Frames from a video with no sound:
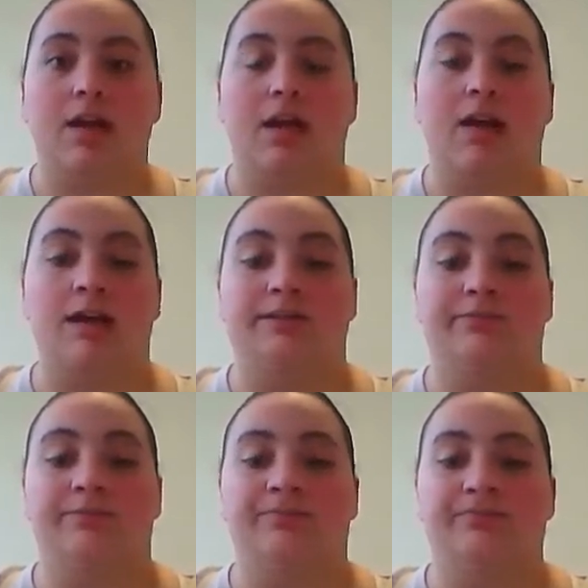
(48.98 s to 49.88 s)

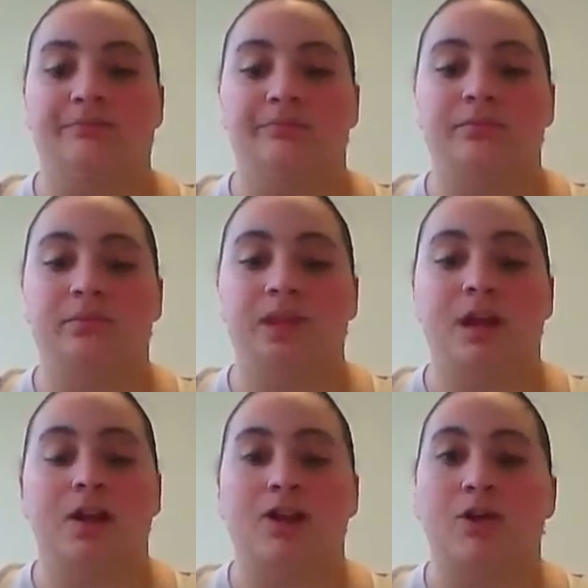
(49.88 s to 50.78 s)

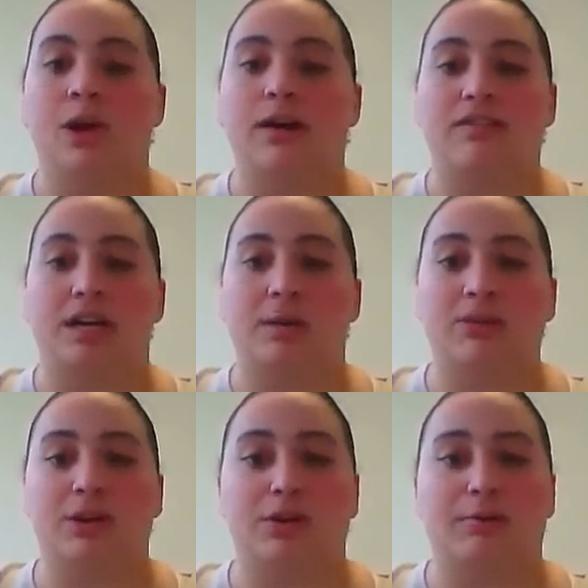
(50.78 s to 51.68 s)
You don't have to
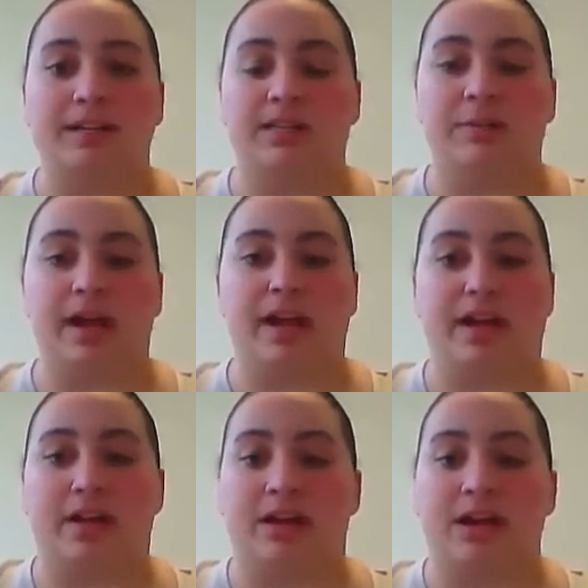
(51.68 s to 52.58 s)
upload a
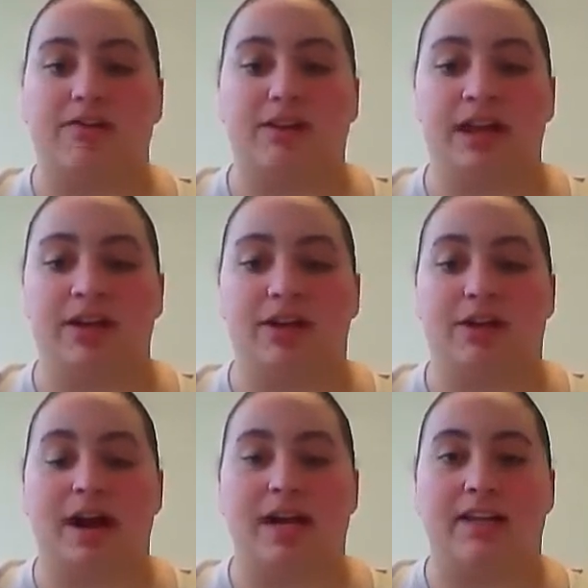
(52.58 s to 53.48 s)
resume, a cover
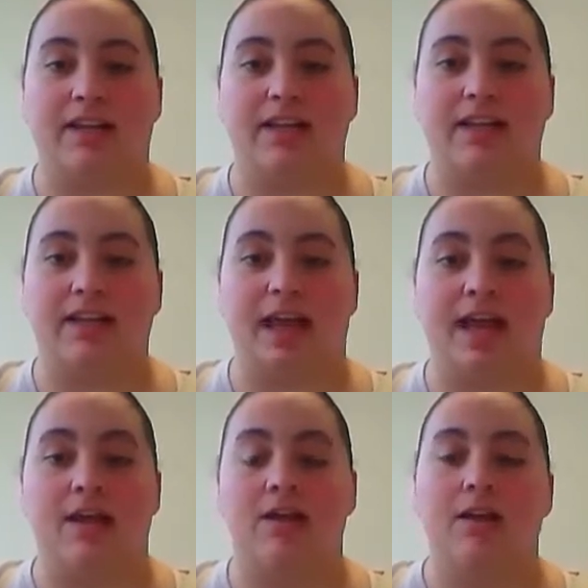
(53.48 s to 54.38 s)
letter, anything like
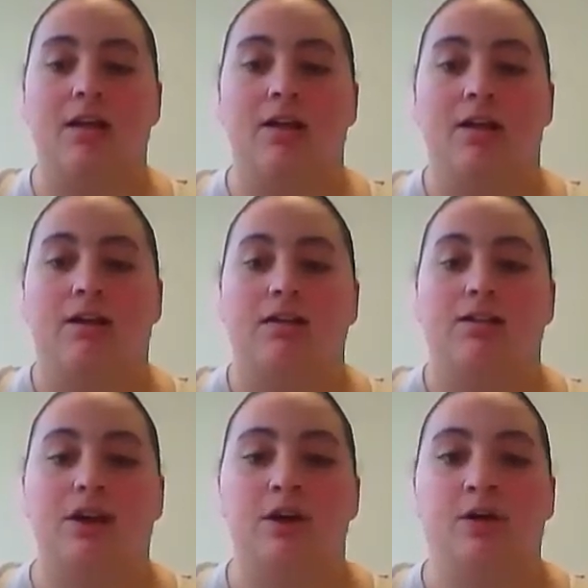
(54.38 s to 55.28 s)
that.
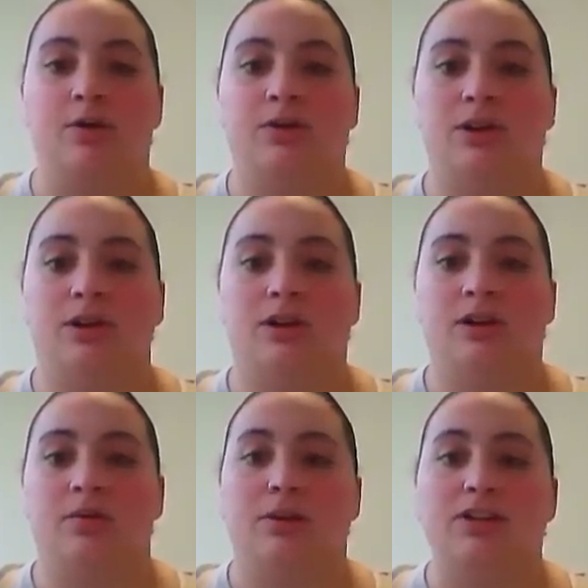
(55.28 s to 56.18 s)
So
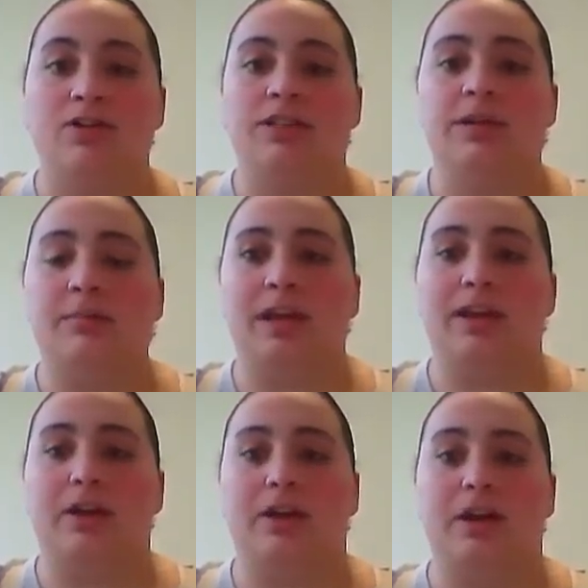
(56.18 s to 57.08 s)
once you
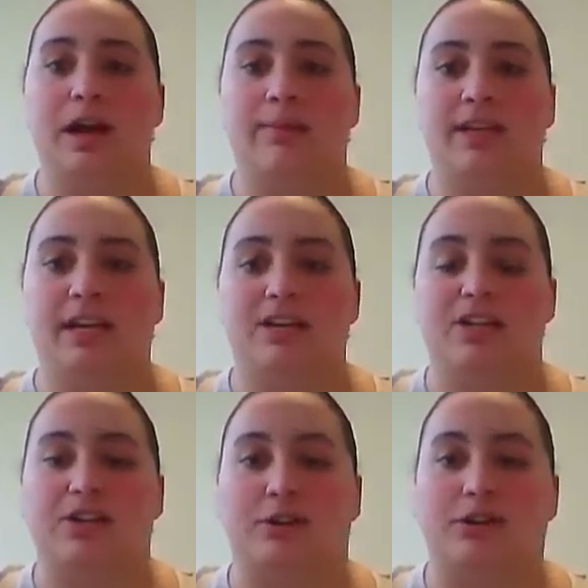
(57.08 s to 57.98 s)
submit your
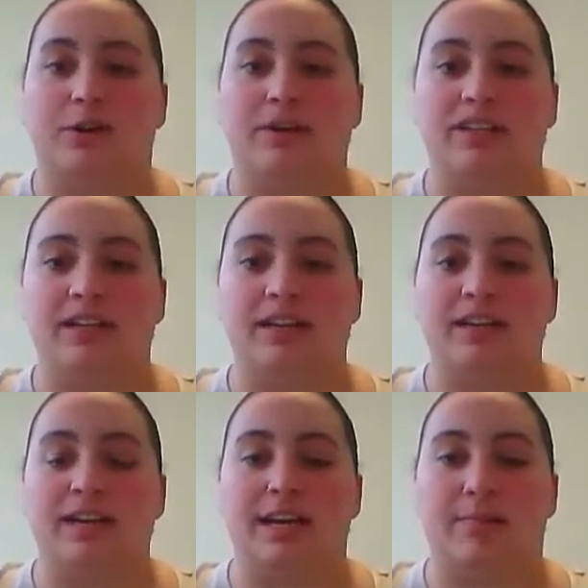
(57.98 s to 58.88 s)
application, you're going to get
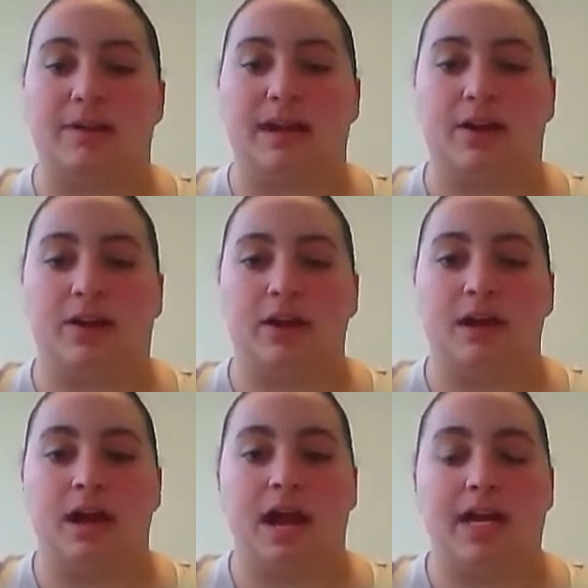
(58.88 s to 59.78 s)
an email
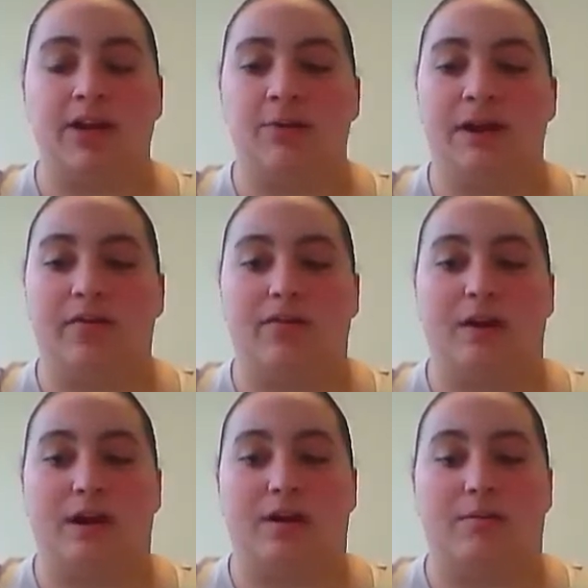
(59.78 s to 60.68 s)
anywhere
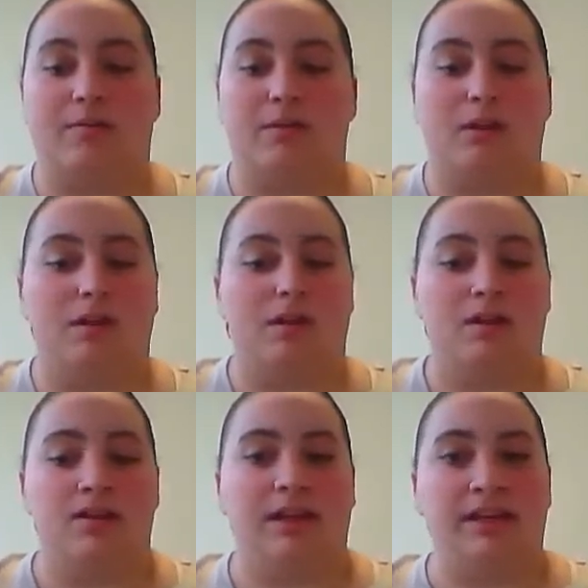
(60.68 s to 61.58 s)
from
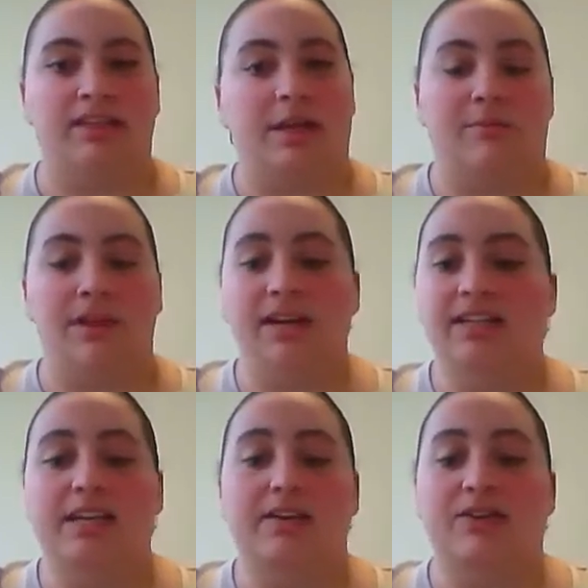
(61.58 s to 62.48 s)
like 10
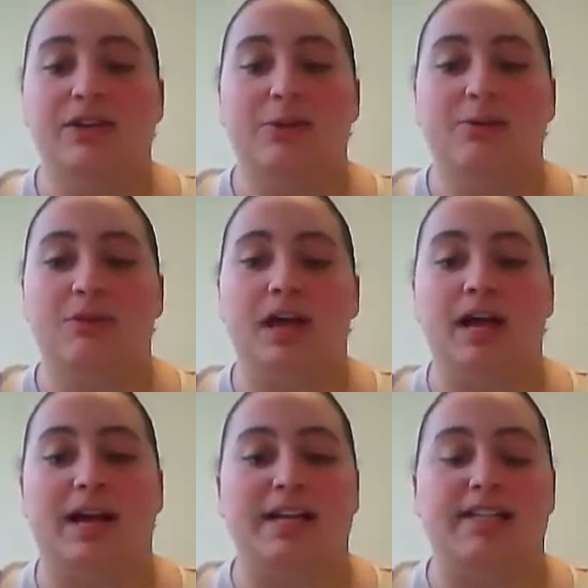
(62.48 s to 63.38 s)
minutes after you
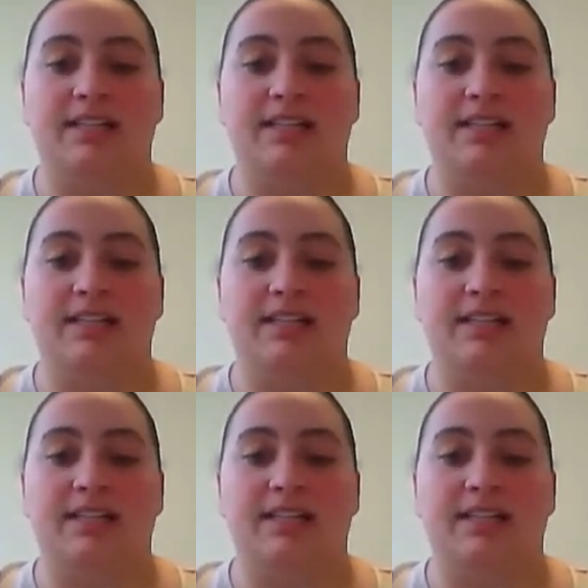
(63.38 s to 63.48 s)
apply to